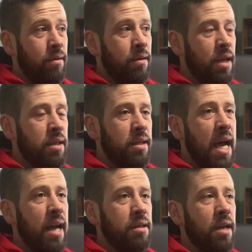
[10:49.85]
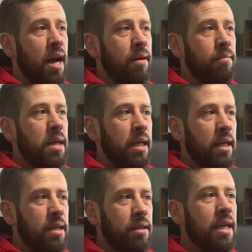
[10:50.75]
His dad is not meeting
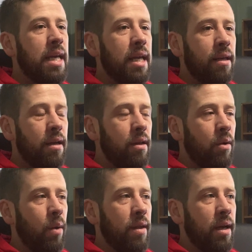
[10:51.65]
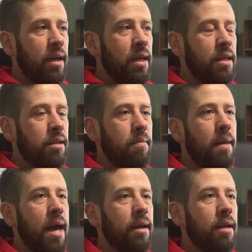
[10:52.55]
his need in the way that he needs it
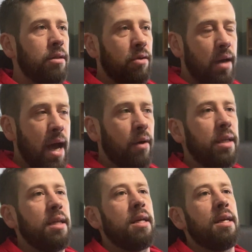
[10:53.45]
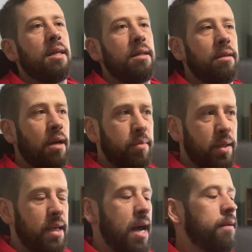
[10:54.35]
met. And so now he is
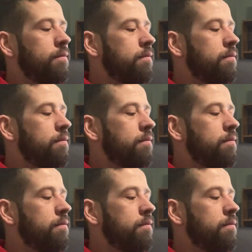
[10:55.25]
upset.